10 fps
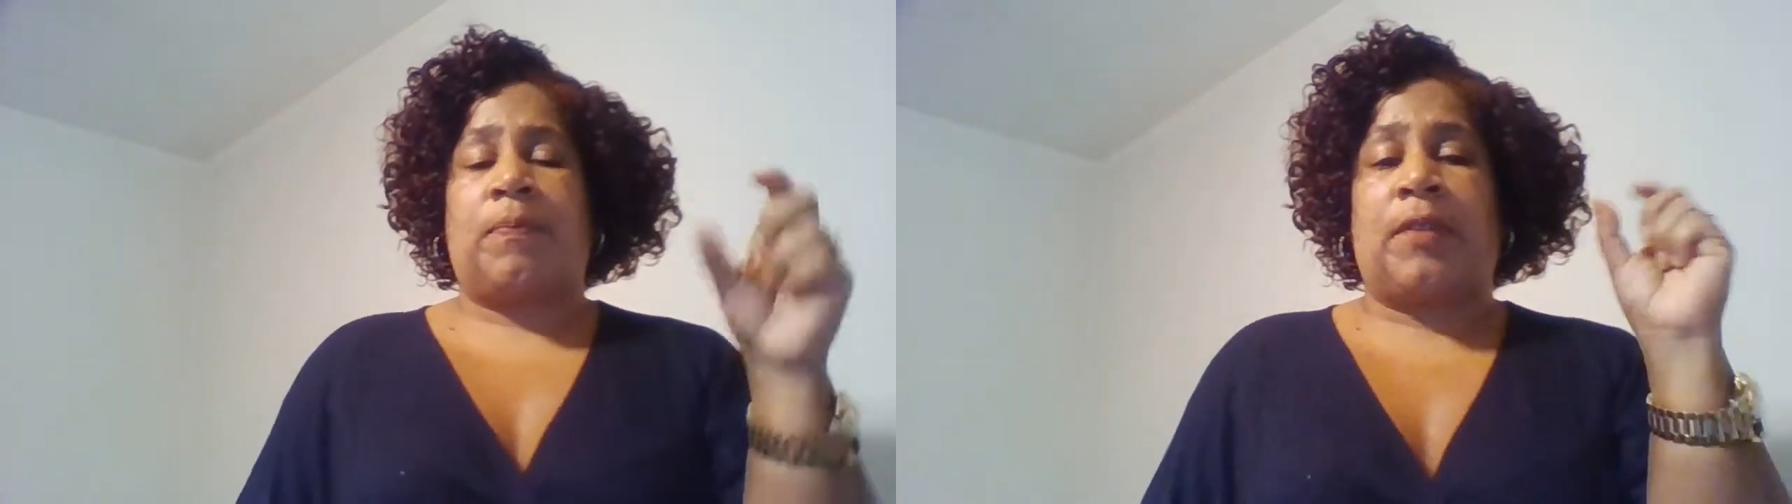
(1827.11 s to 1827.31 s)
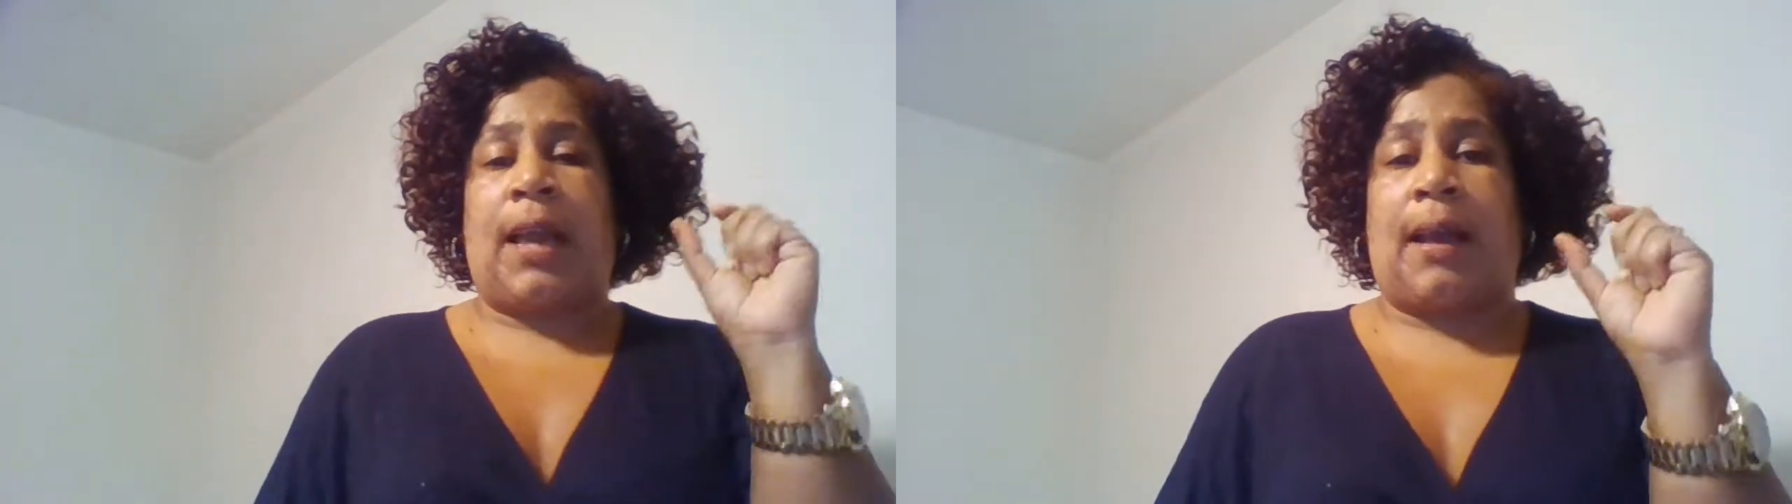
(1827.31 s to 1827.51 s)

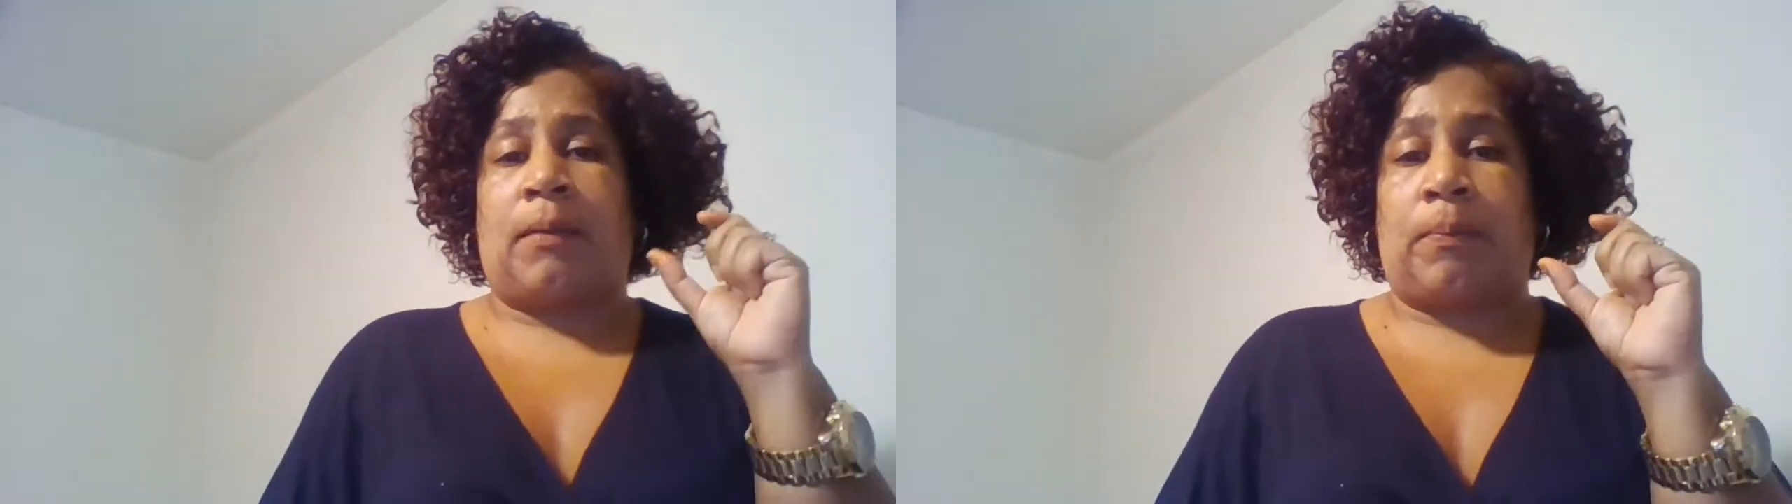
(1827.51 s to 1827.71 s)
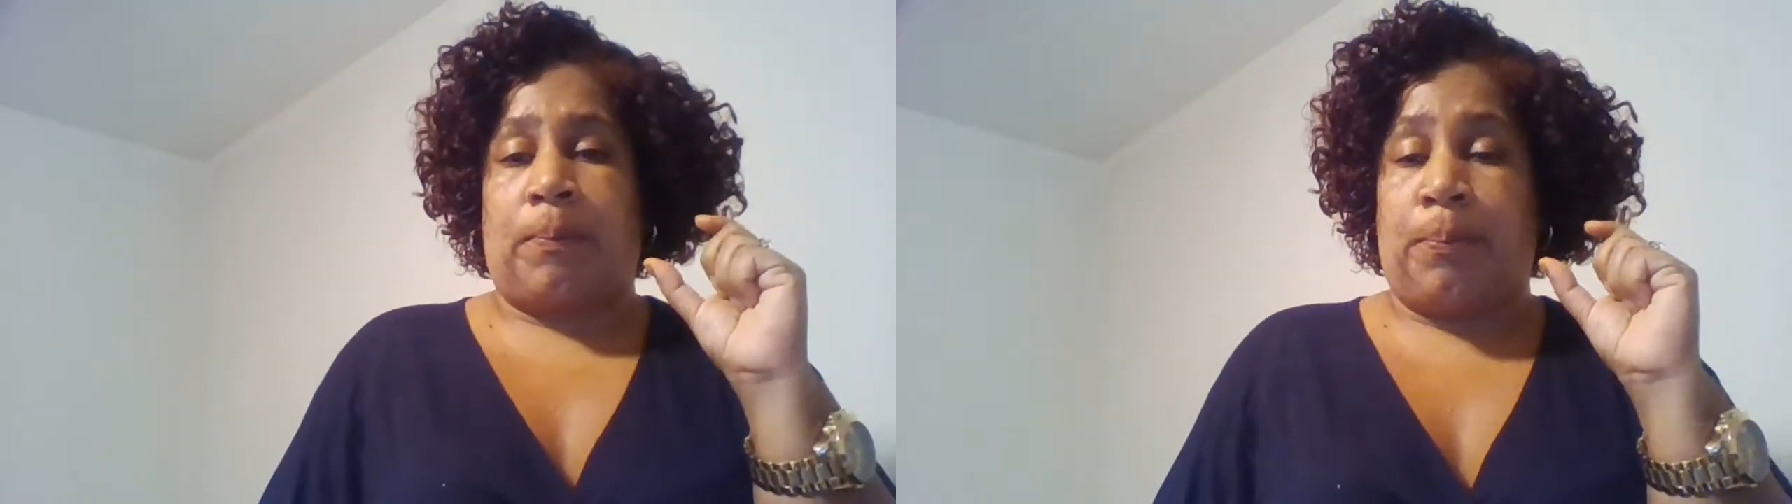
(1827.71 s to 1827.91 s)

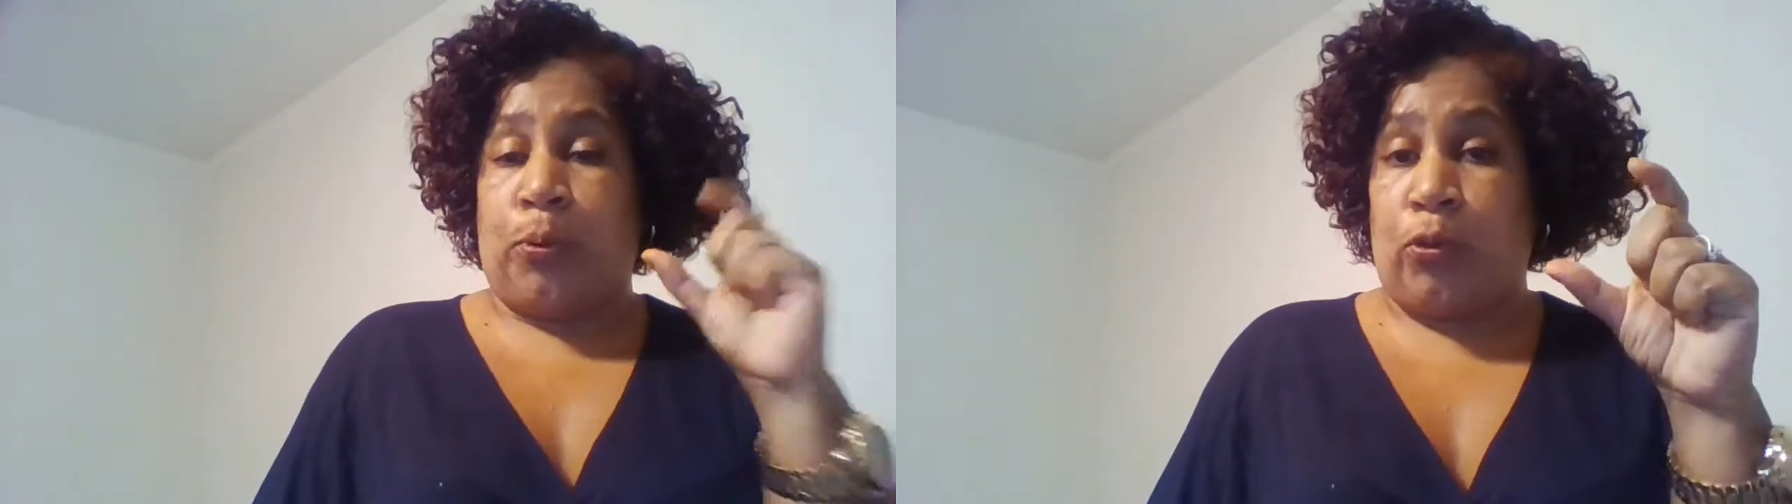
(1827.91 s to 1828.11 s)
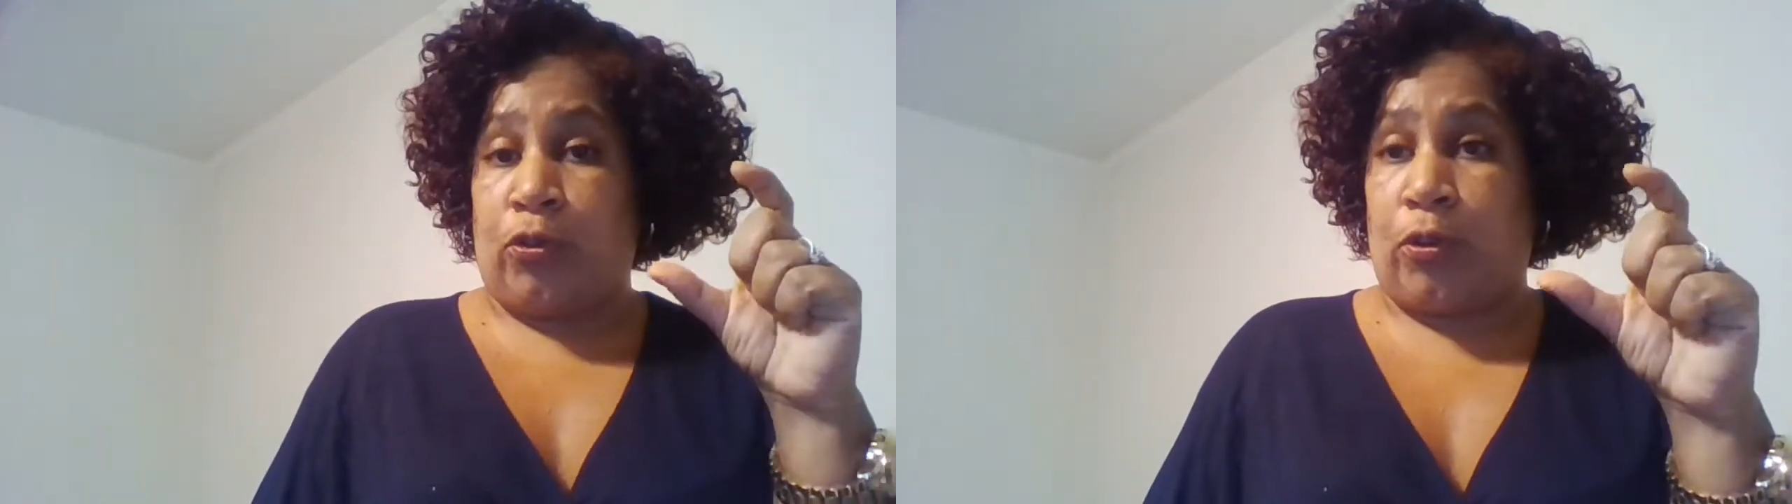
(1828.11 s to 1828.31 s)
that
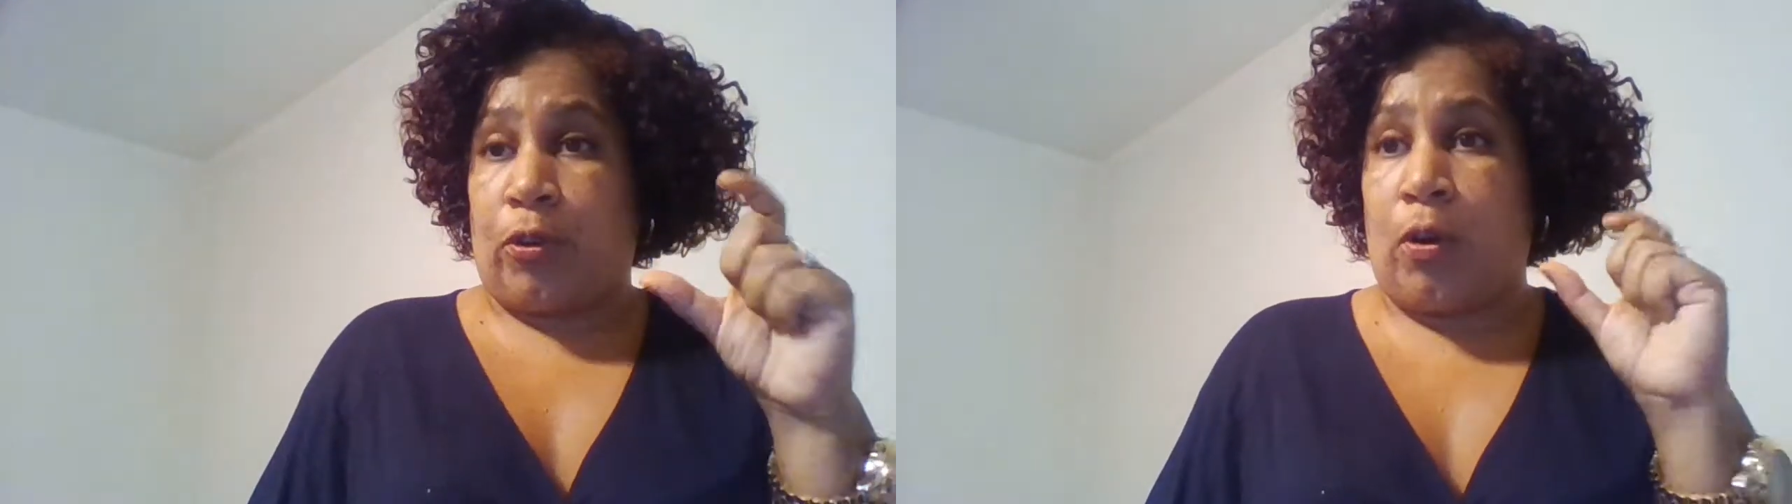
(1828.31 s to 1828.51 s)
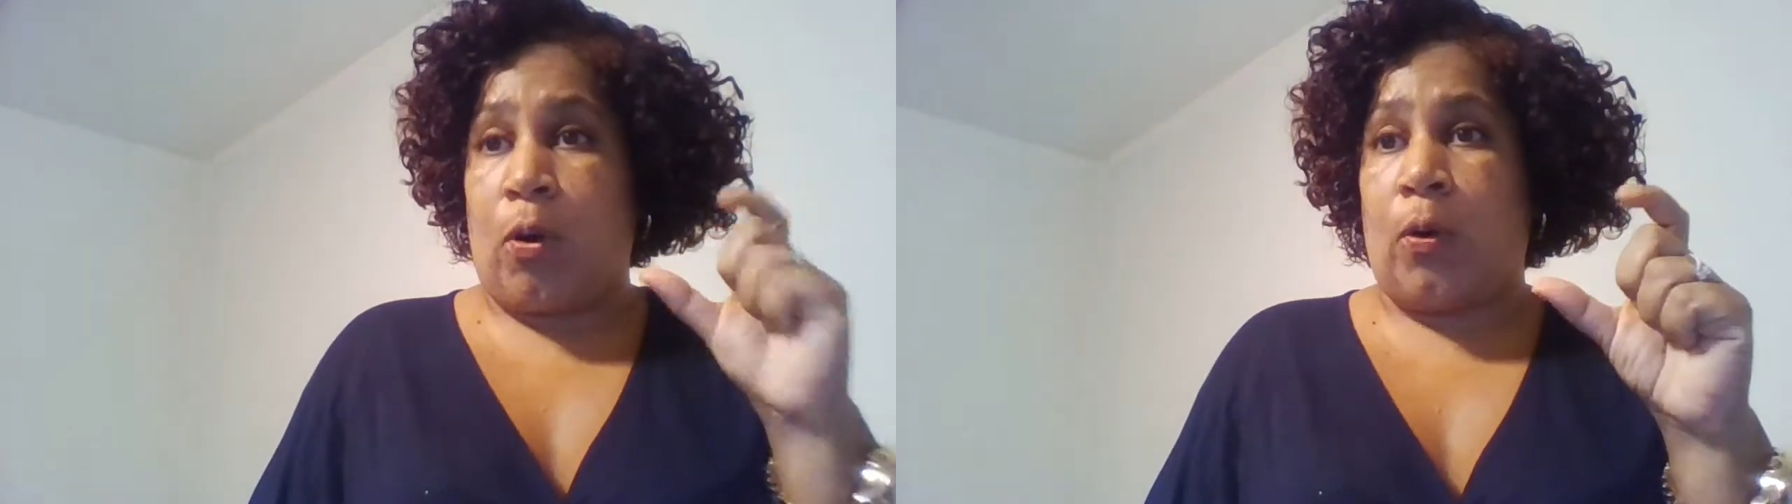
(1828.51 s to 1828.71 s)

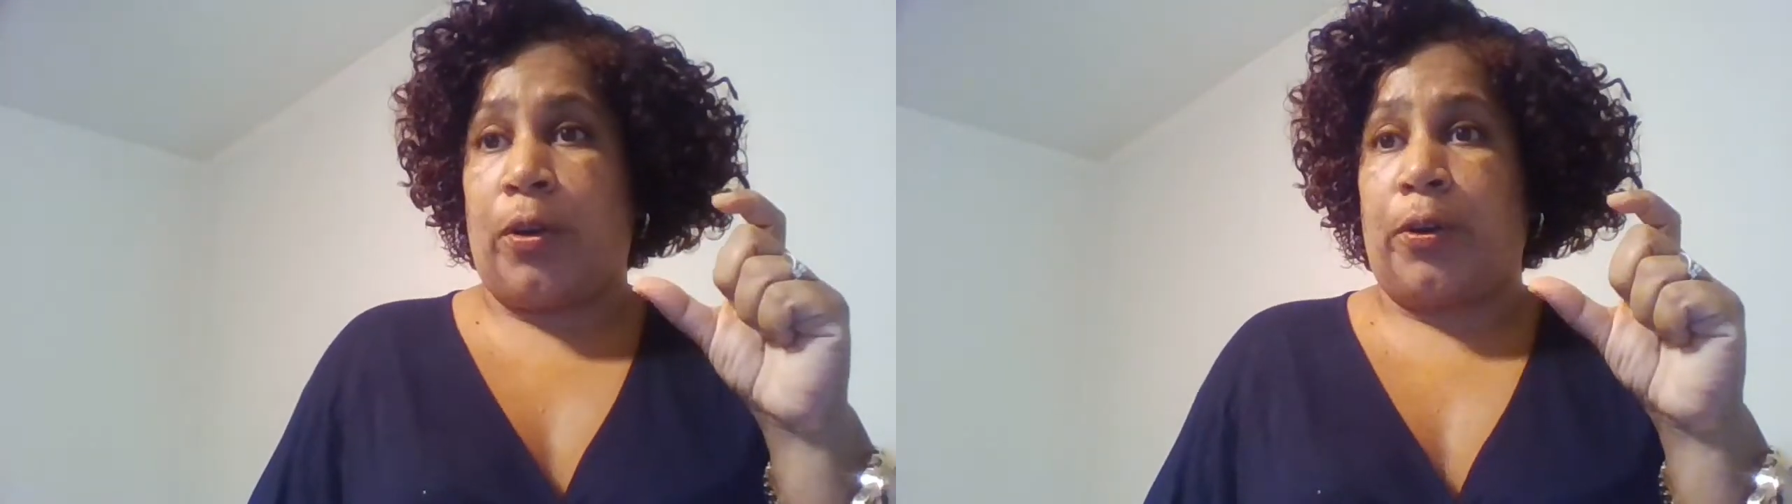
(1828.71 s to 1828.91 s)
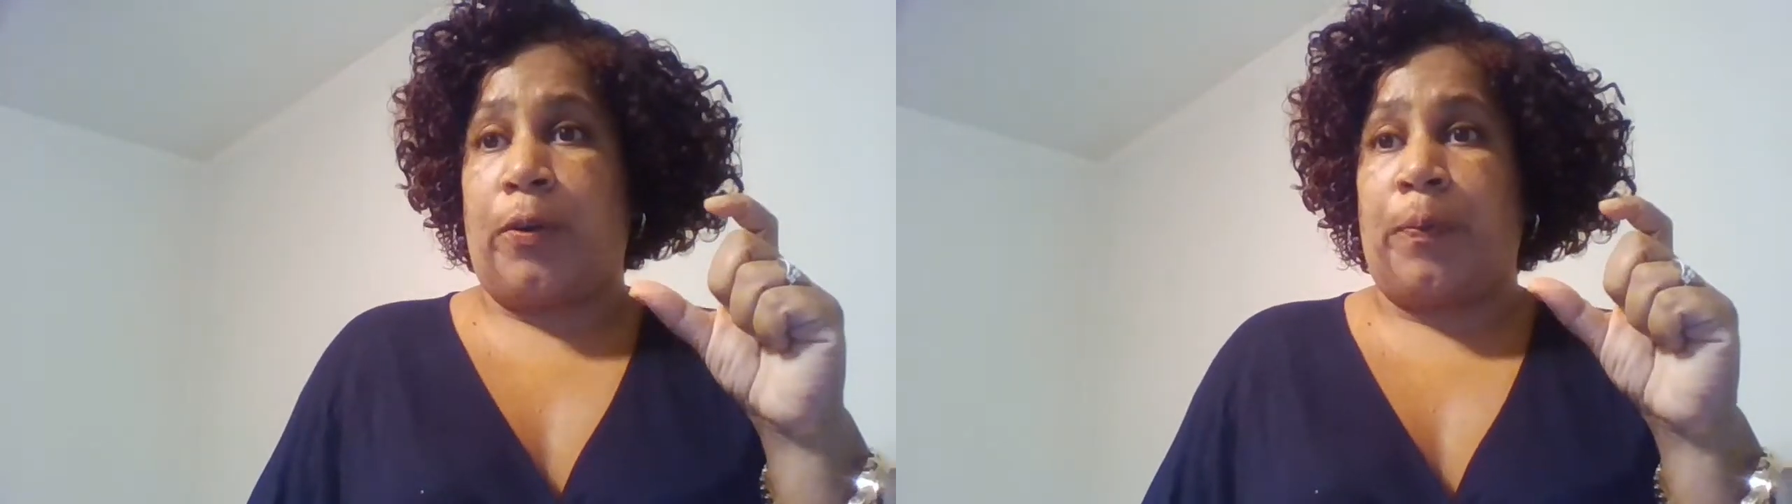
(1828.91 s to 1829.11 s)
booster
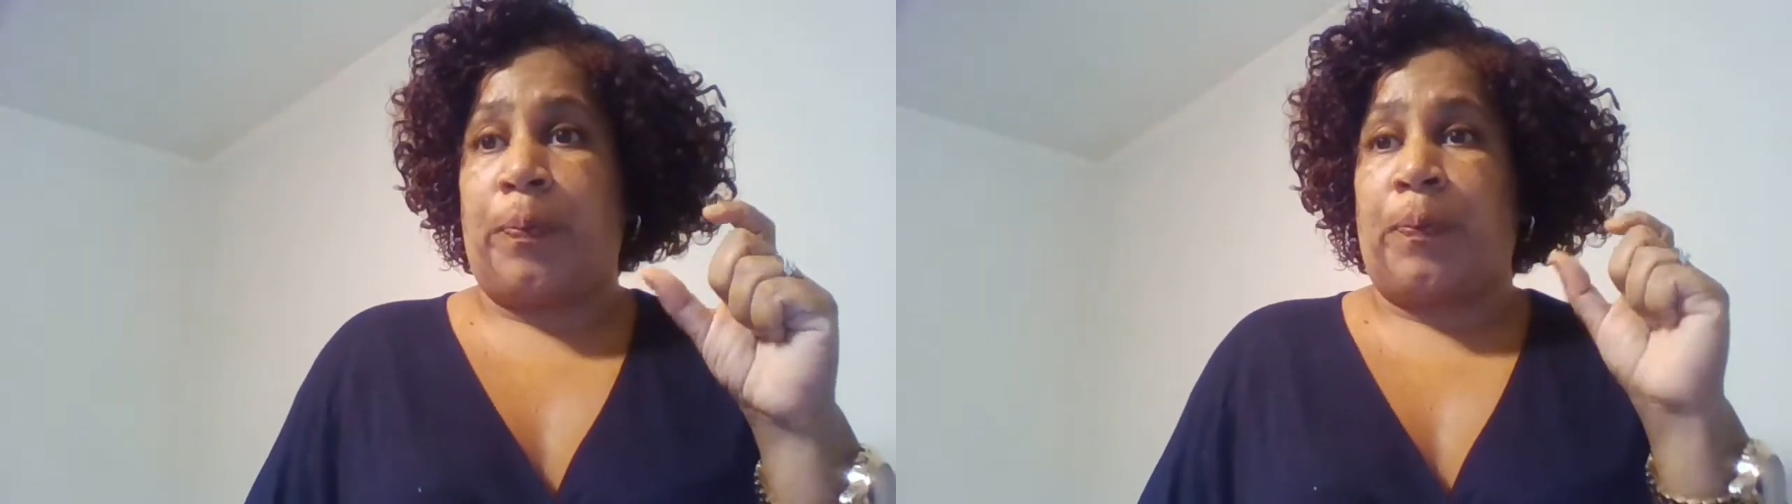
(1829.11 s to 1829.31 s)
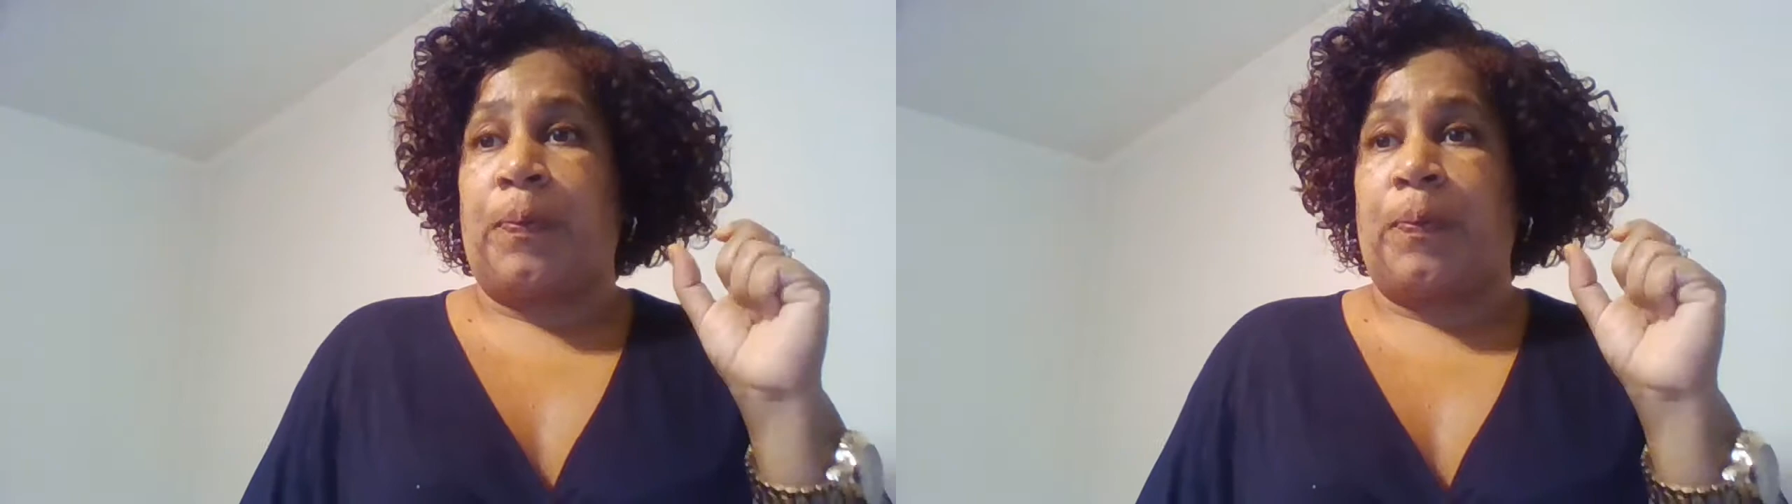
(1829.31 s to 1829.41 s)
oil